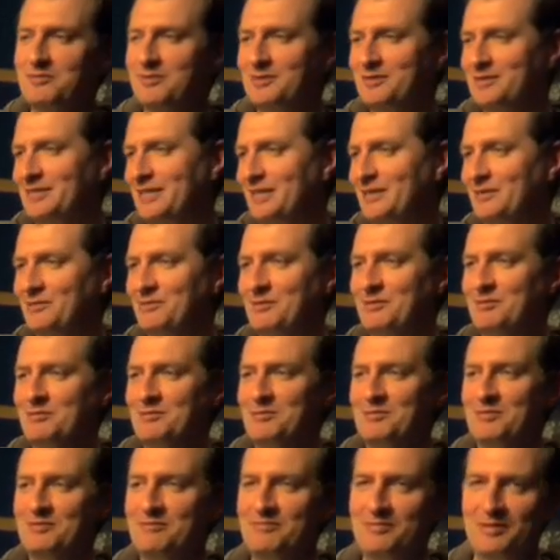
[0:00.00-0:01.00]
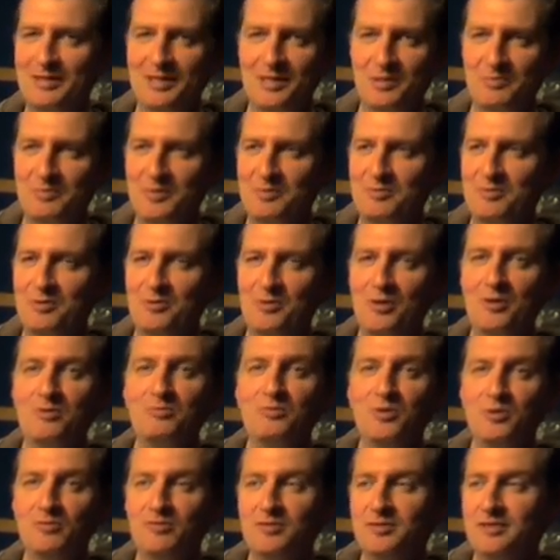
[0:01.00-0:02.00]
have Italians, we have French people all
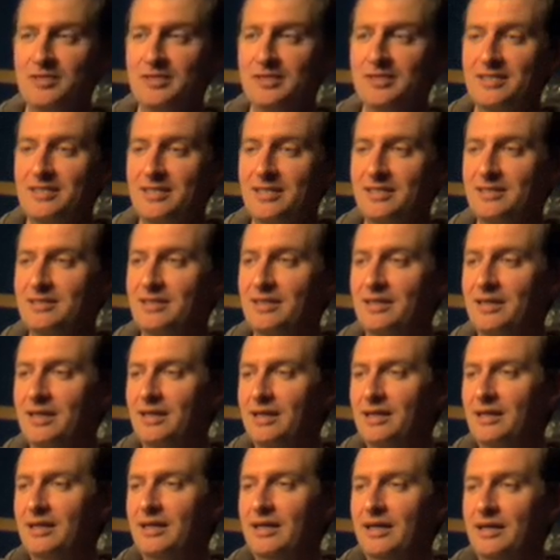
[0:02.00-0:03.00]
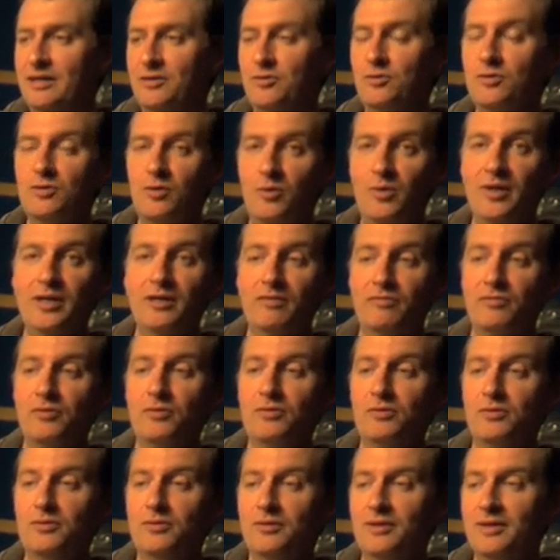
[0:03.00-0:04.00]
moving to the city, and I know quite a
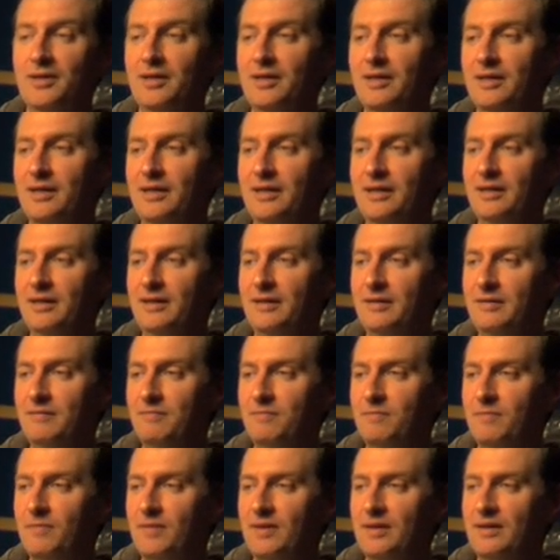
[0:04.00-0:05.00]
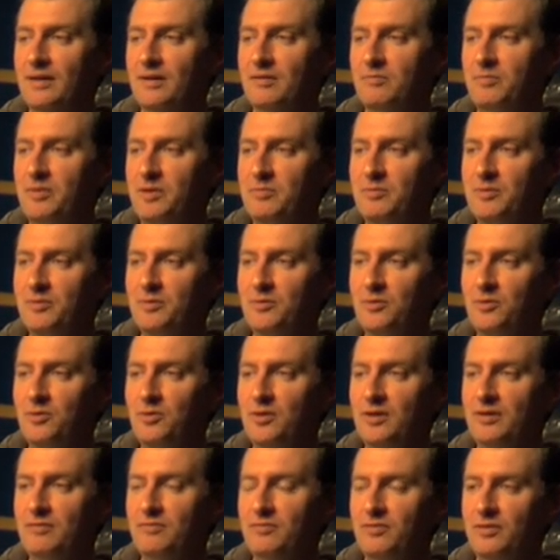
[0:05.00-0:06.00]
few people
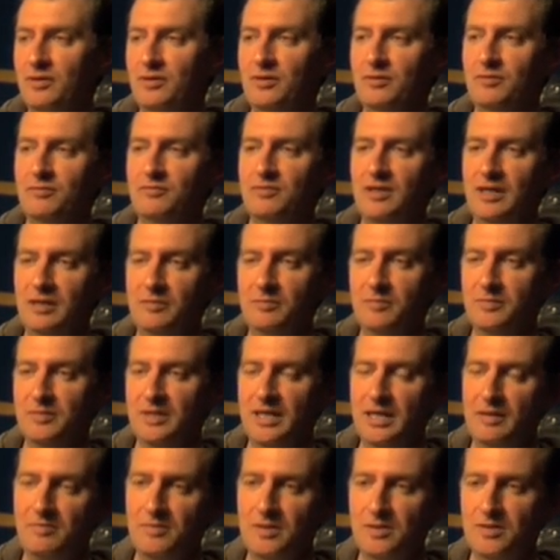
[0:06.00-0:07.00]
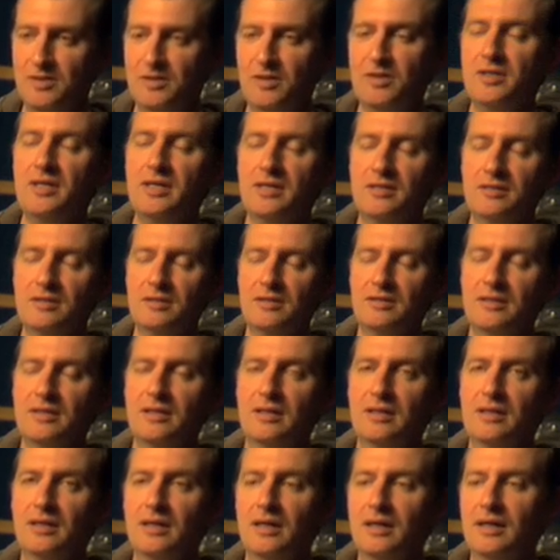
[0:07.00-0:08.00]
who came to study in
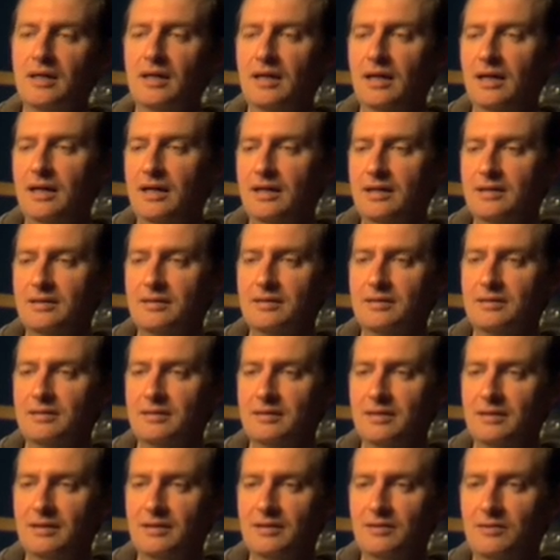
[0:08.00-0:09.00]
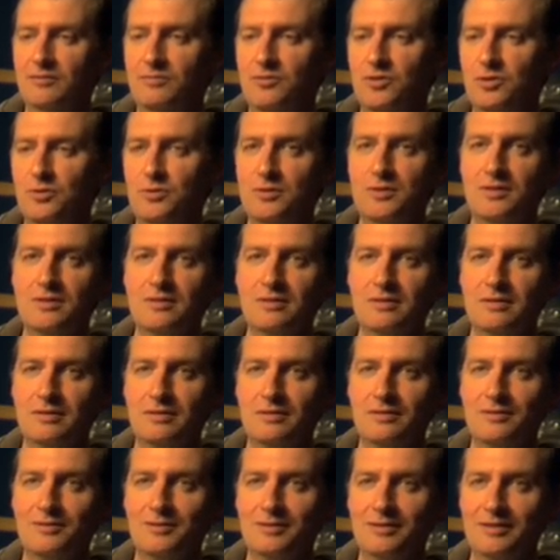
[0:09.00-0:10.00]
Dundee and have chosen
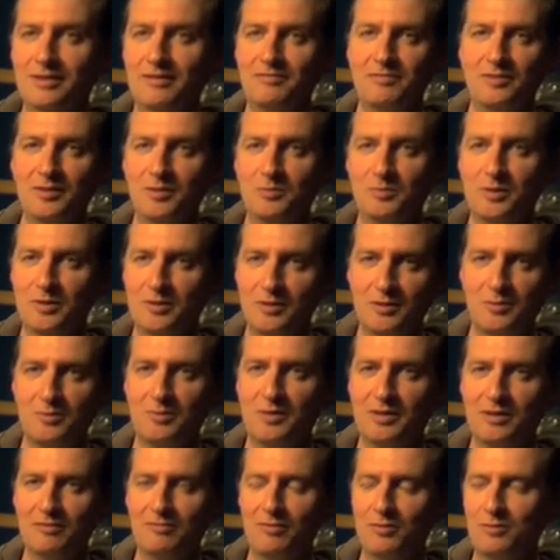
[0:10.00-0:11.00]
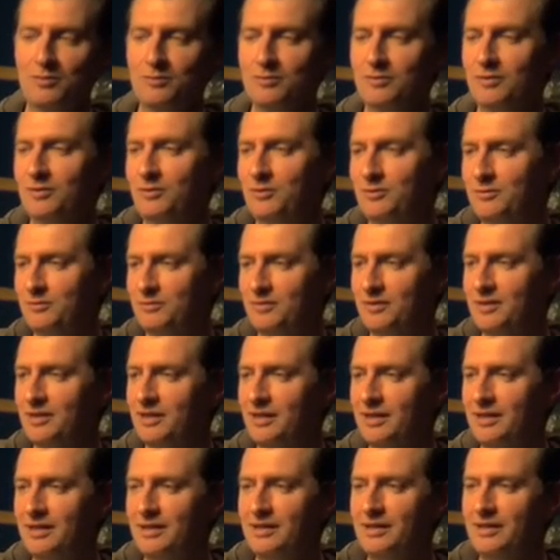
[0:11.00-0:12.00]
to live here because we have all
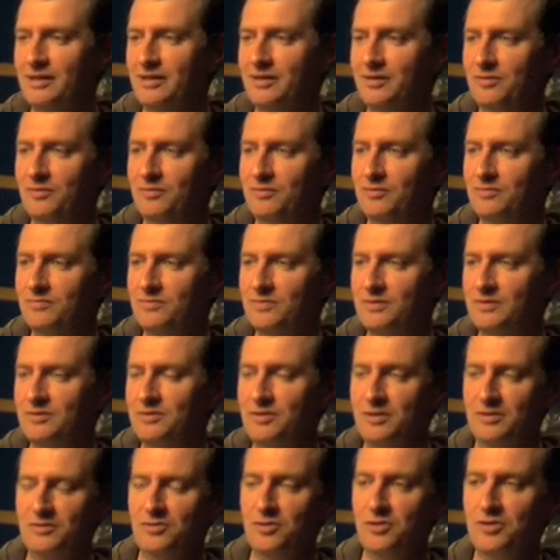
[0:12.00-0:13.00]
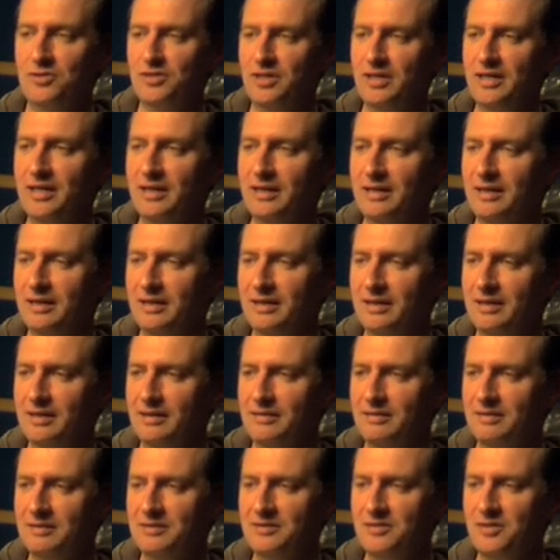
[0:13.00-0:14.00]
you know, such a
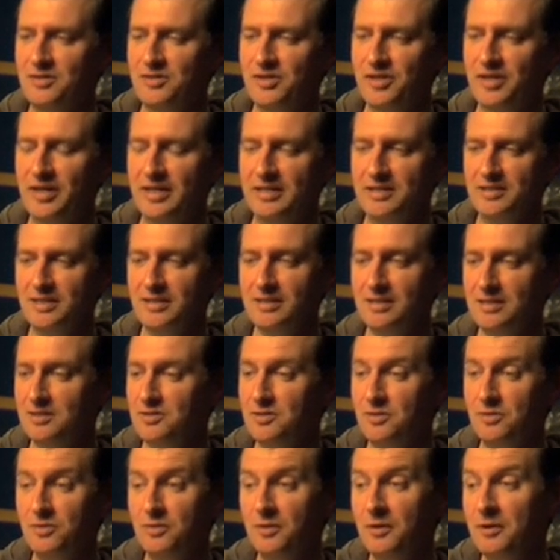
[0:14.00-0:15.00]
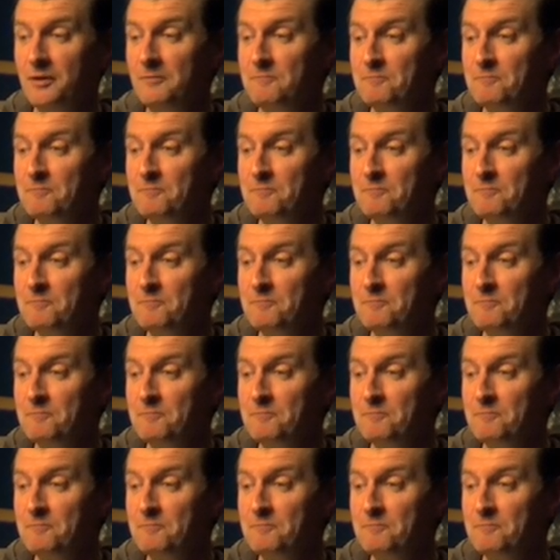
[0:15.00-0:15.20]
great city. So